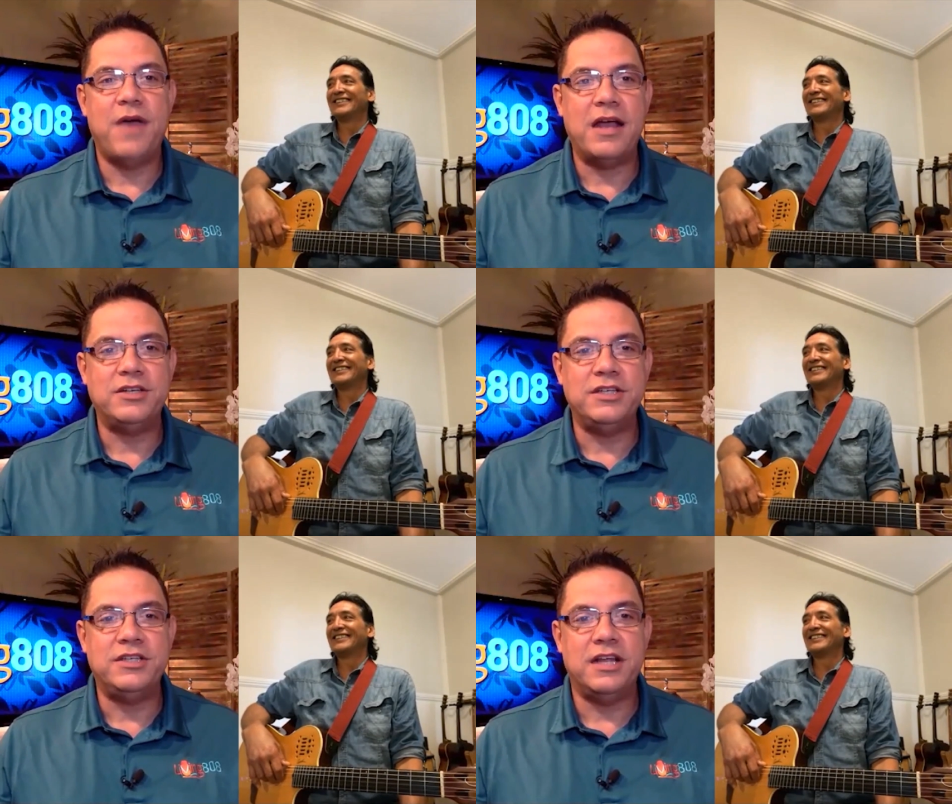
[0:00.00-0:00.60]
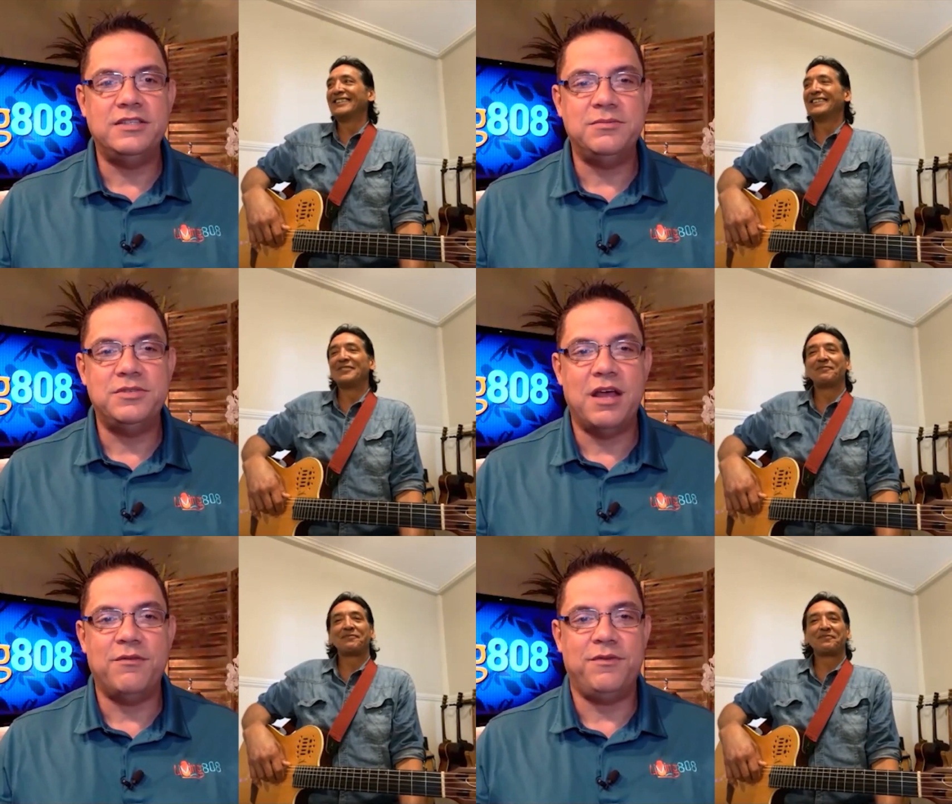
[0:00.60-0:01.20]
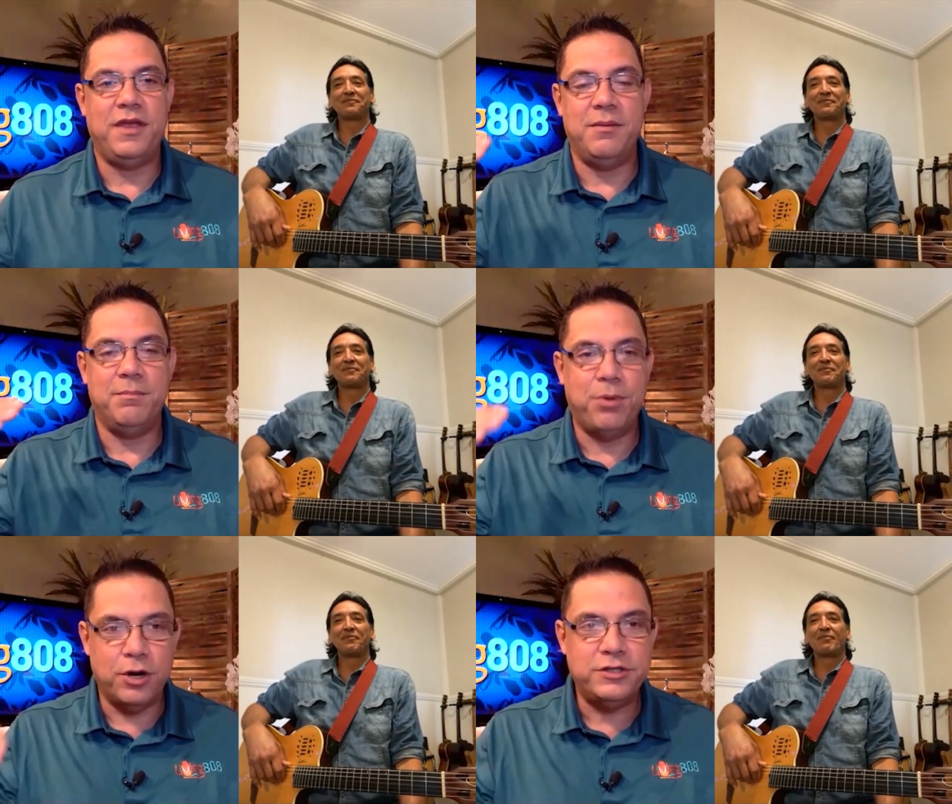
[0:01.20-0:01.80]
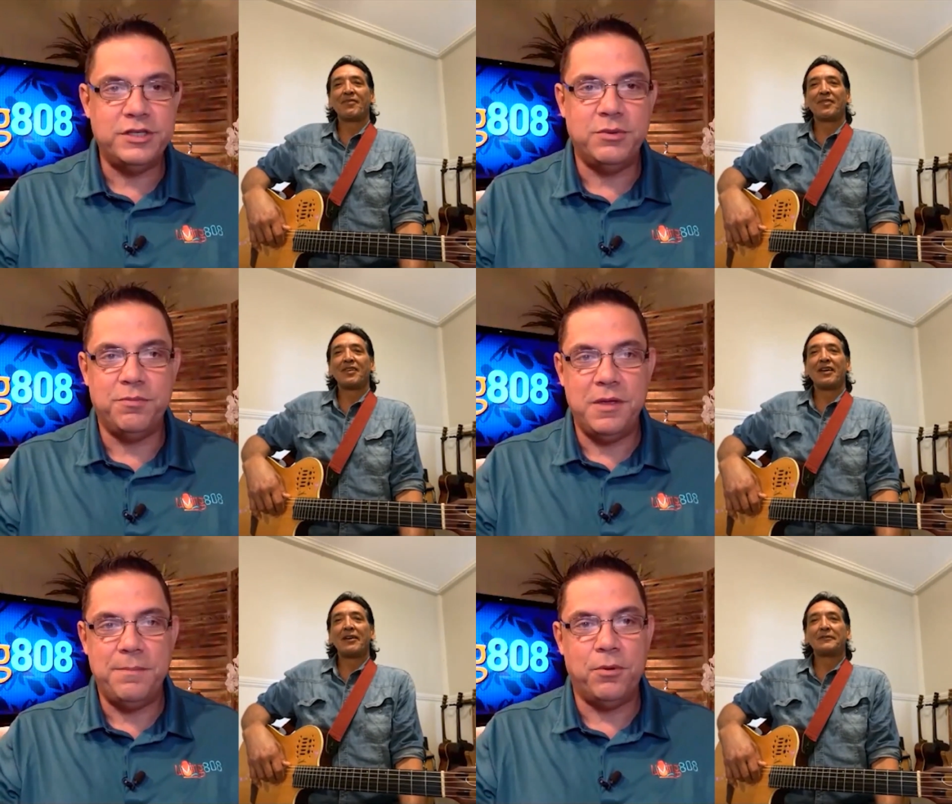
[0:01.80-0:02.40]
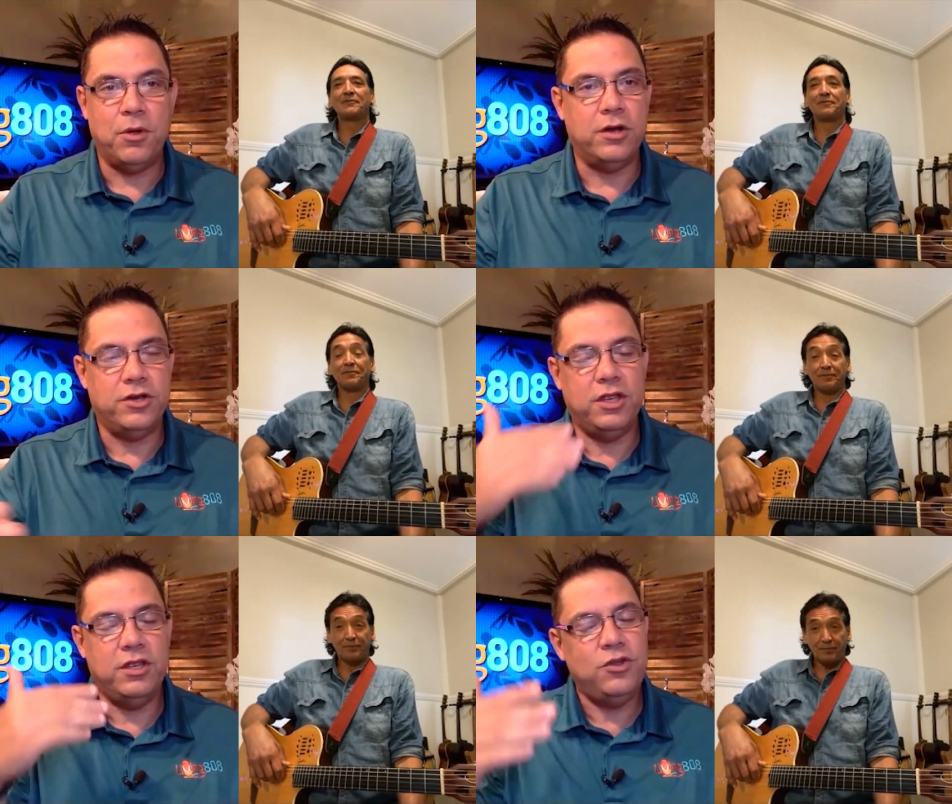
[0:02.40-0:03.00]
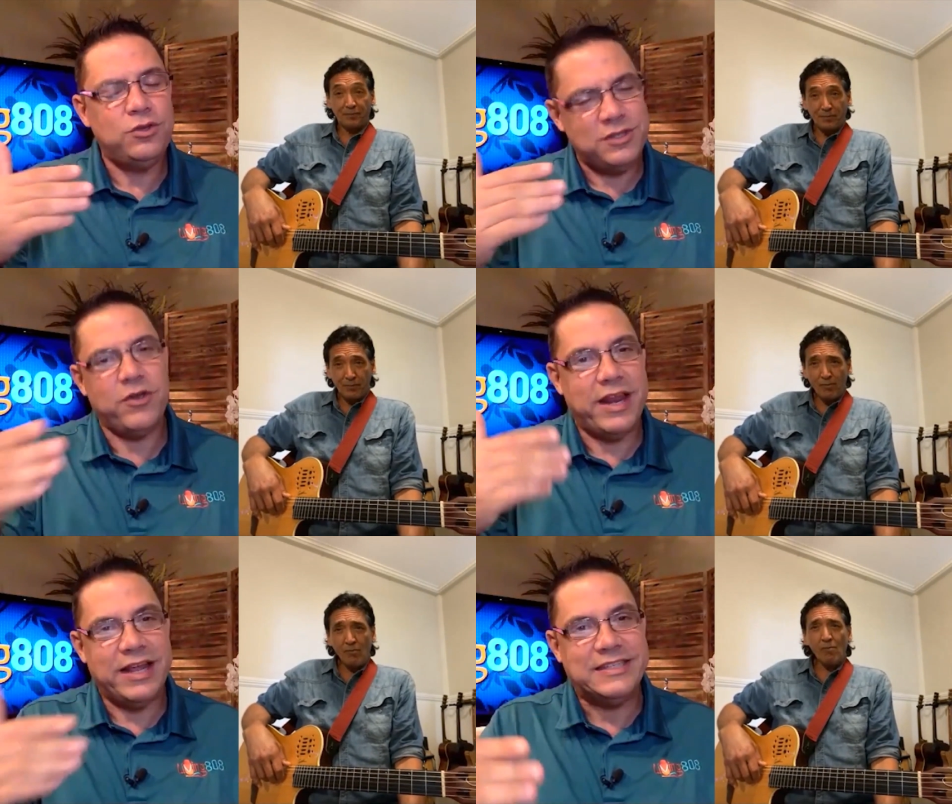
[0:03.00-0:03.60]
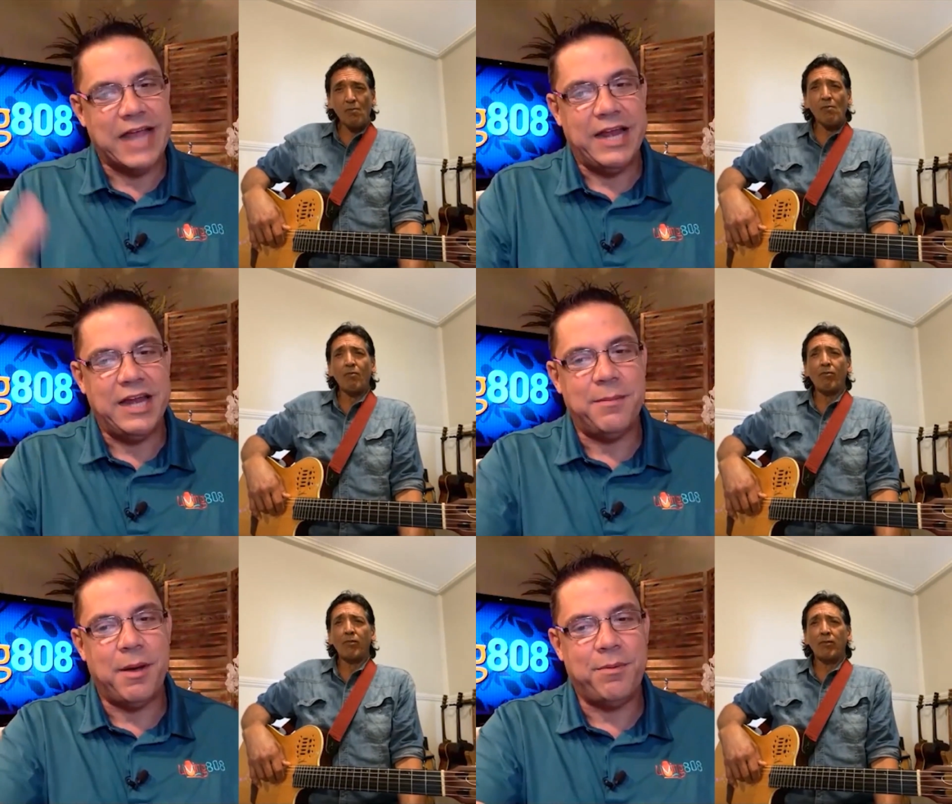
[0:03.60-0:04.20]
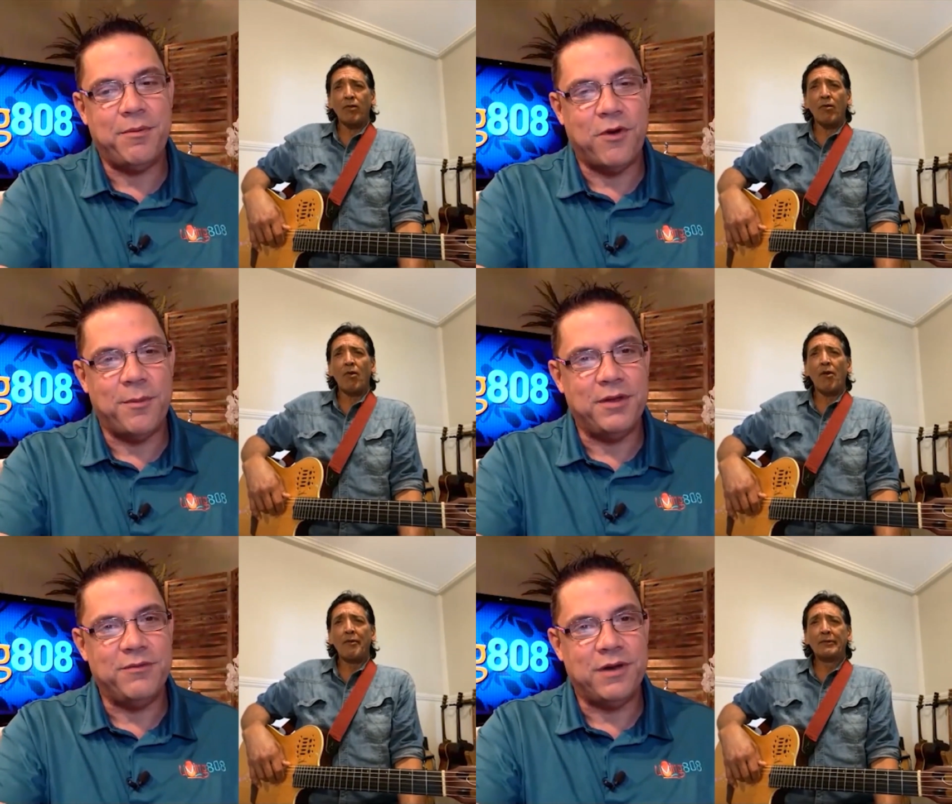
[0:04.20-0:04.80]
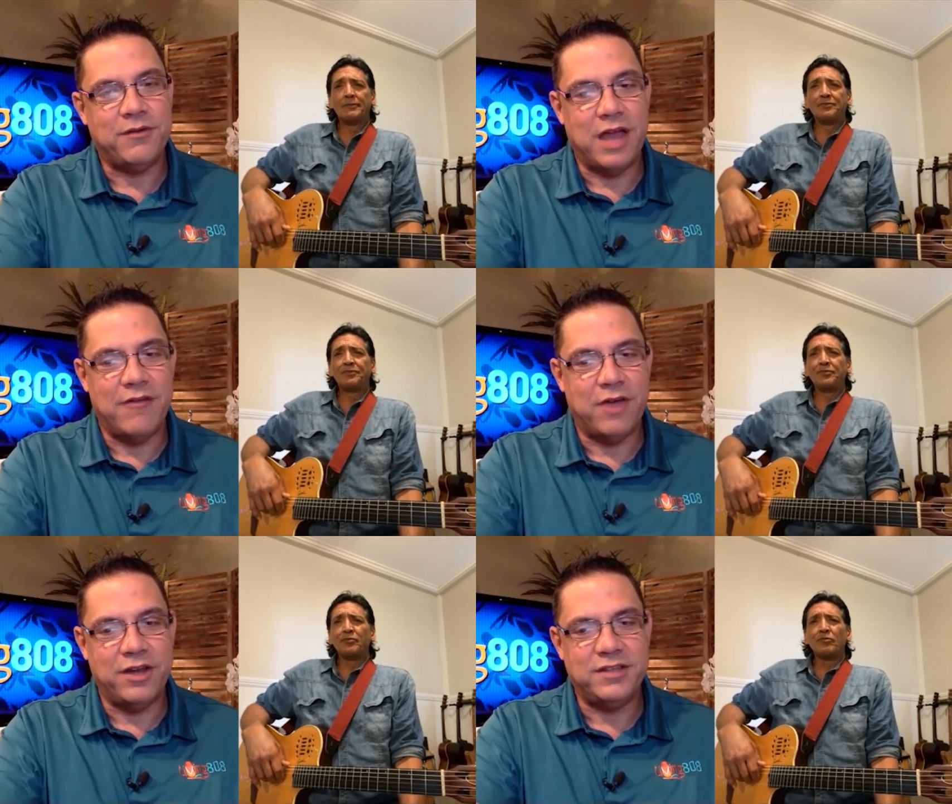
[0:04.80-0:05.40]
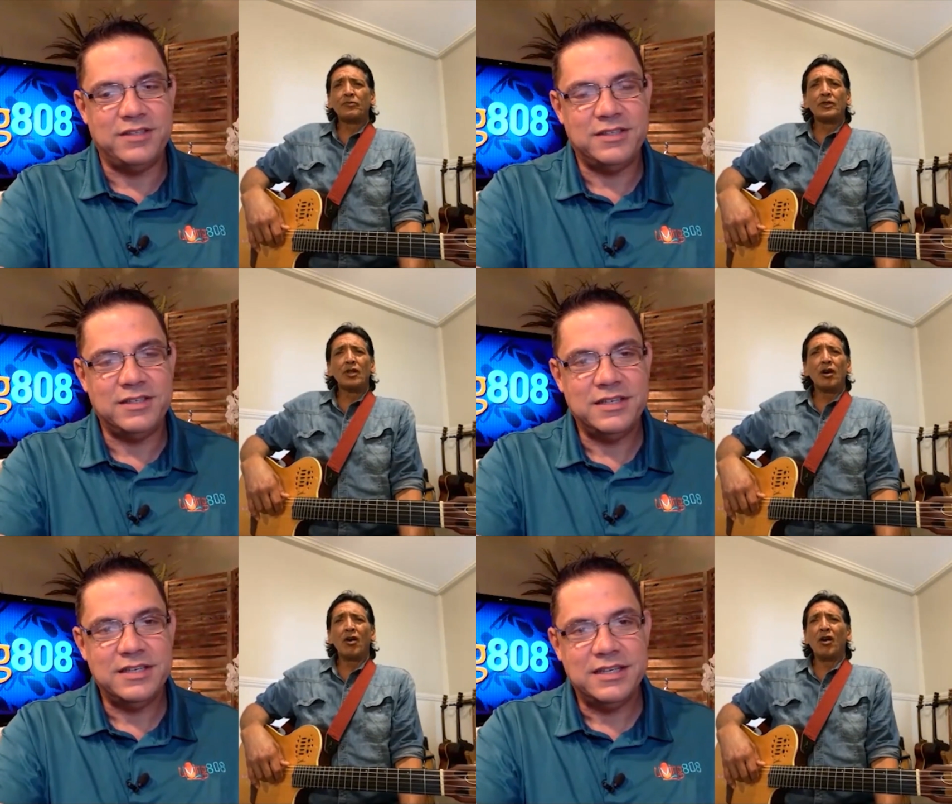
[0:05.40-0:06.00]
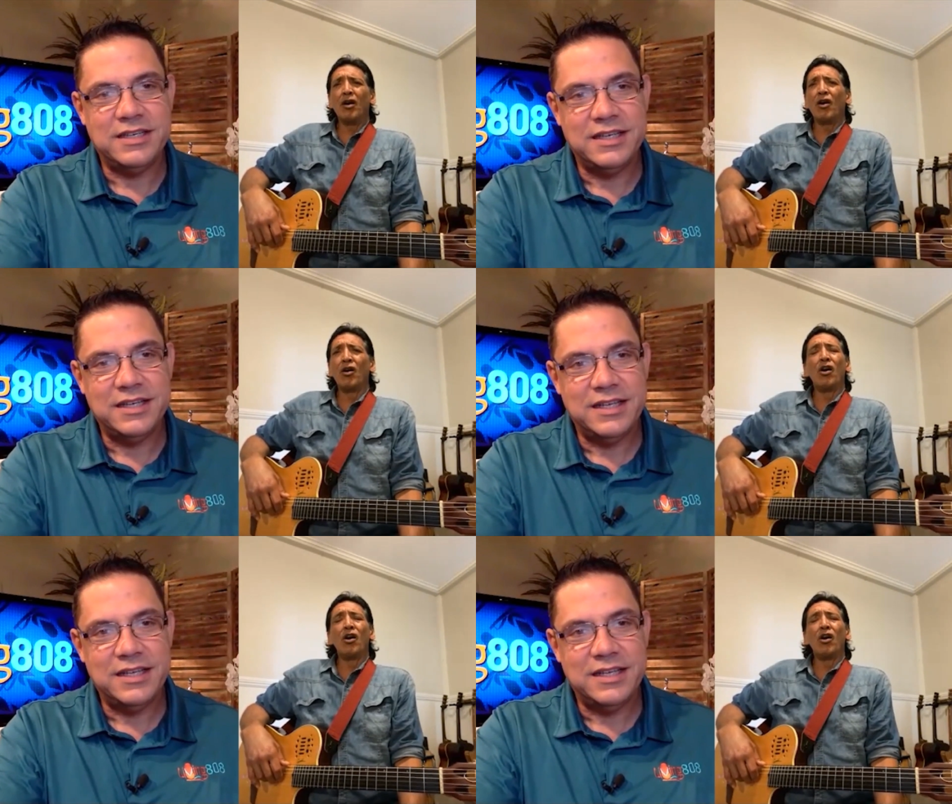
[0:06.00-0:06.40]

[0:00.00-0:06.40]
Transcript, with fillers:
Speaker 1: you've actually done some stuff in person with people. Do, do you still get excited about performing in front of a live audience? Oh,